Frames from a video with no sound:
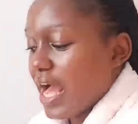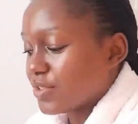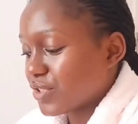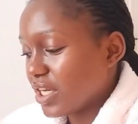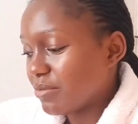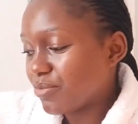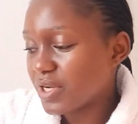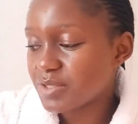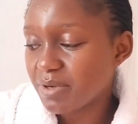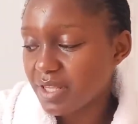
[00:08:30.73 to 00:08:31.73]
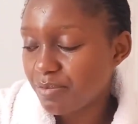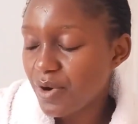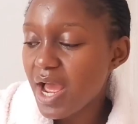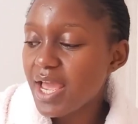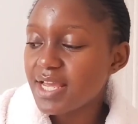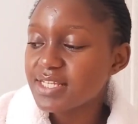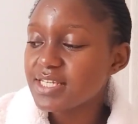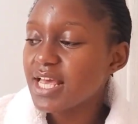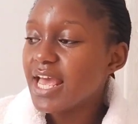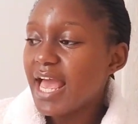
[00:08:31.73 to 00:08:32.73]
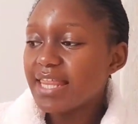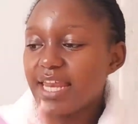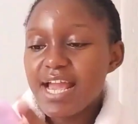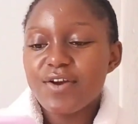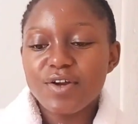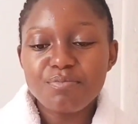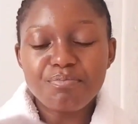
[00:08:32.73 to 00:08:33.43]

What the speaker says: I was really impressed by the price. And then I got